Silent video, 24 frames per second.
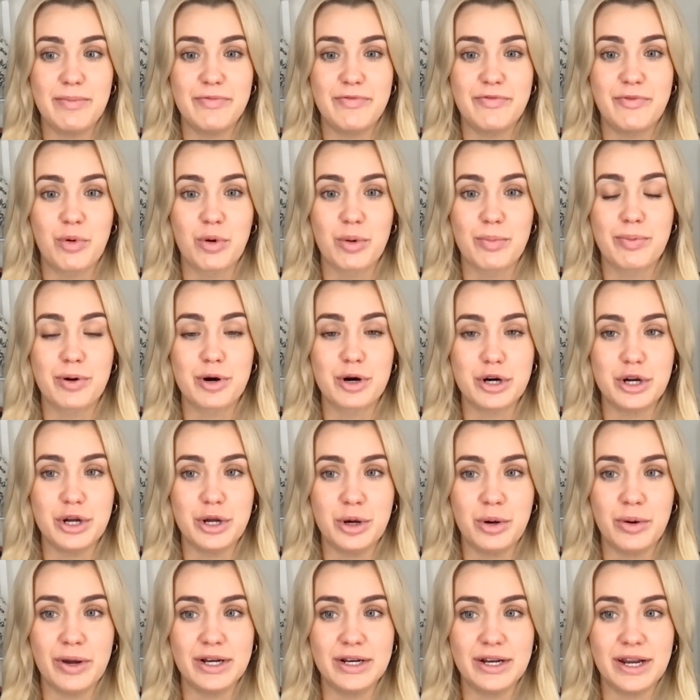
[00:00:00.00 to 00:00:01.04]
for
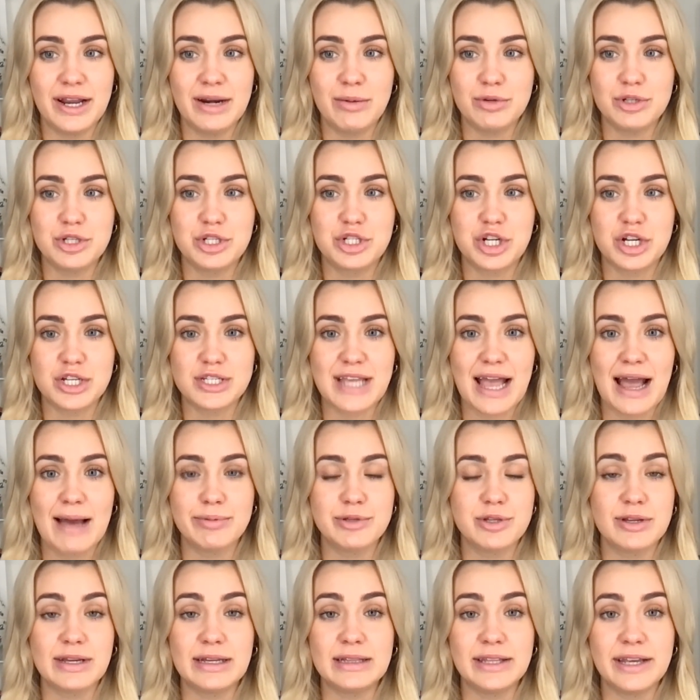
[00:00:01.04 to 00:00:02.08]
Purdue and was just
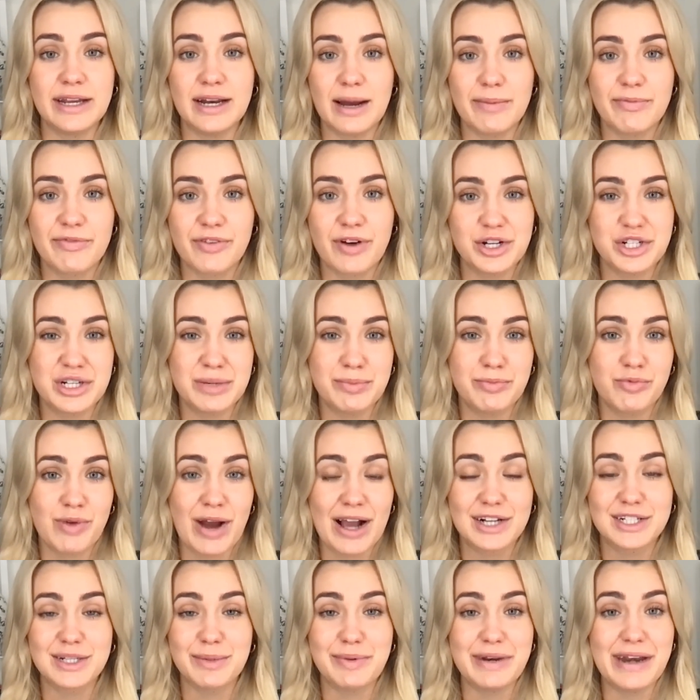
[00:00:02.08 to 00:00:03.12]
absolutely a lead up front. She
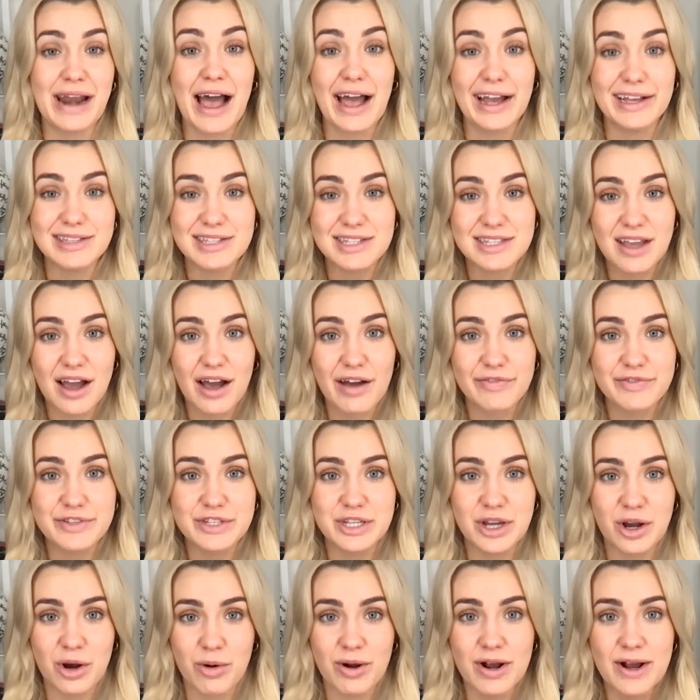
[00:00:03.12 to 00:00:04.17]
racked up 9 stuff.
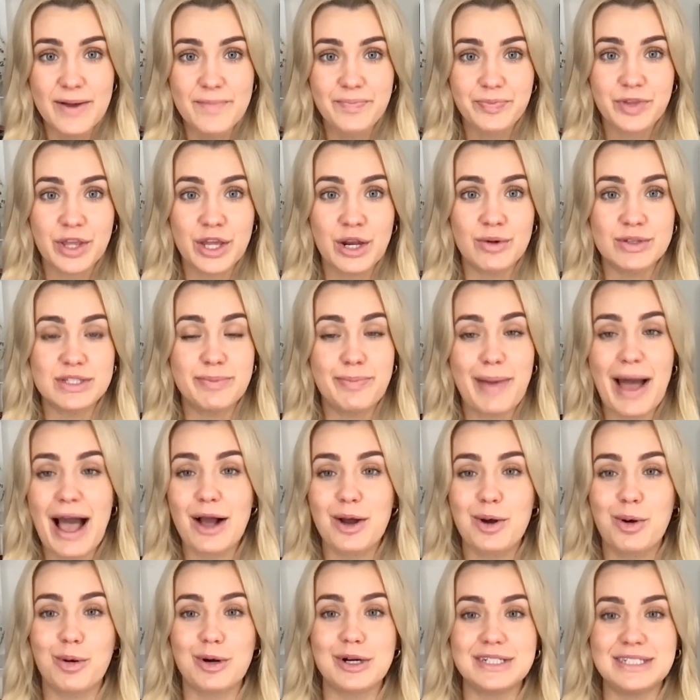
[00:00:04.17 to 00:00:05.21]
So, it's a
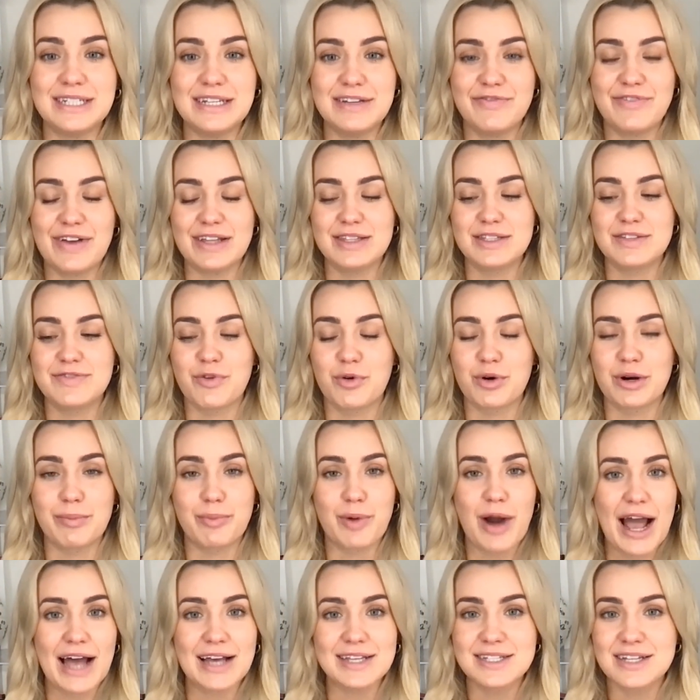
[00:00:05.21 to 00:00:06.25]
backcourt defense for
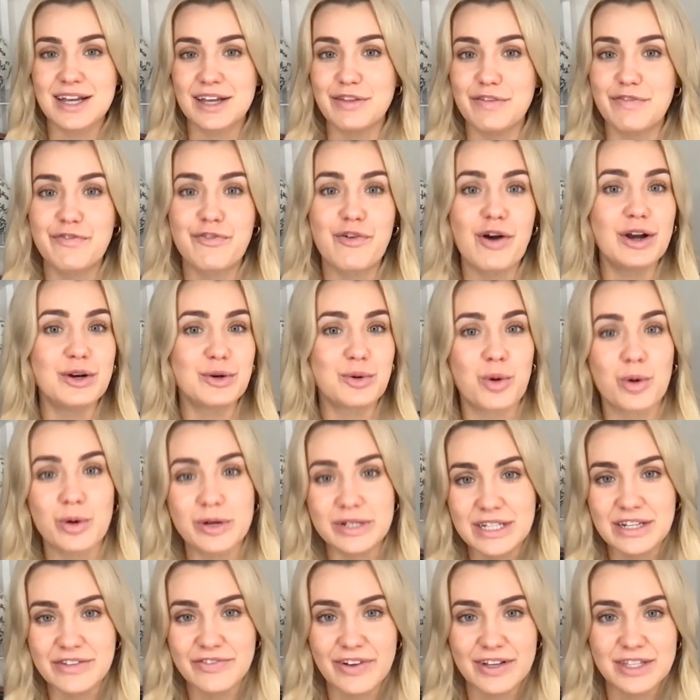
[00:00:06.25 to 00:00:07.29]
Nebraska, the front
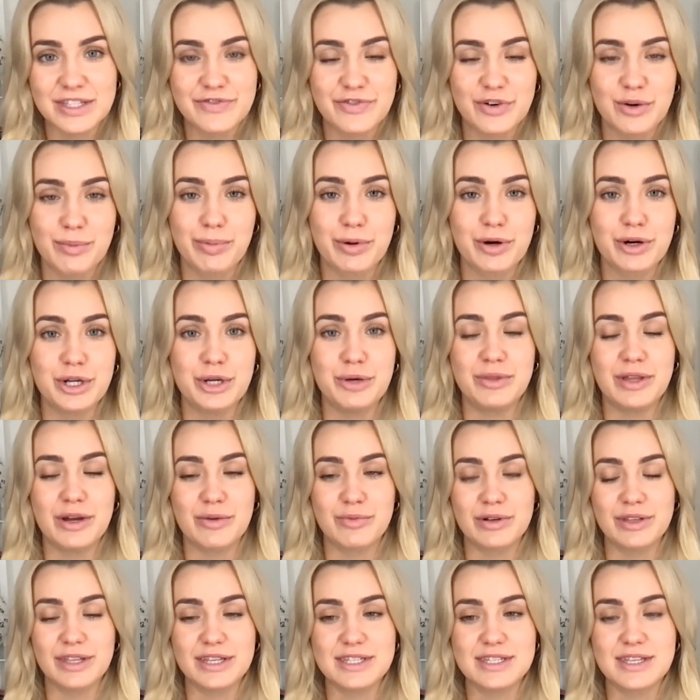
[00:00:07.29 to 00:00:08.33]
court defense for Purdue that
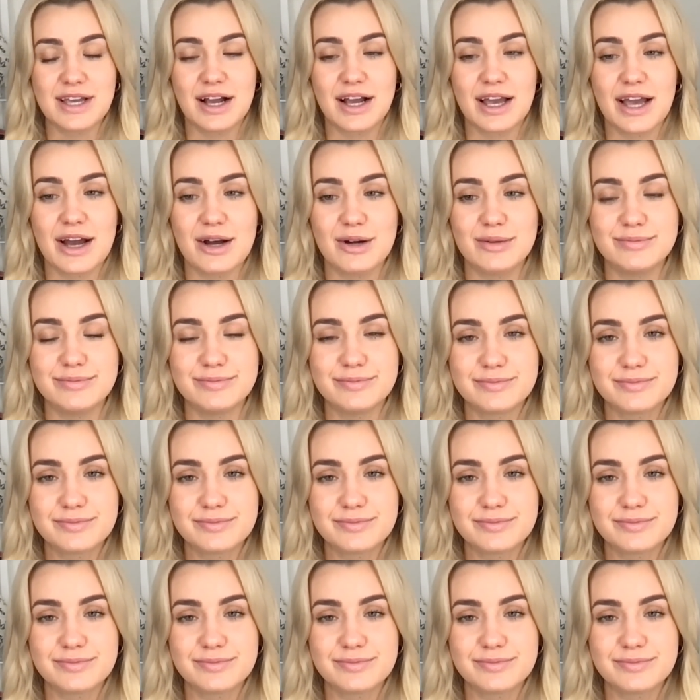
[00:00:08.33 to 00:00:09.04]
really stuck out.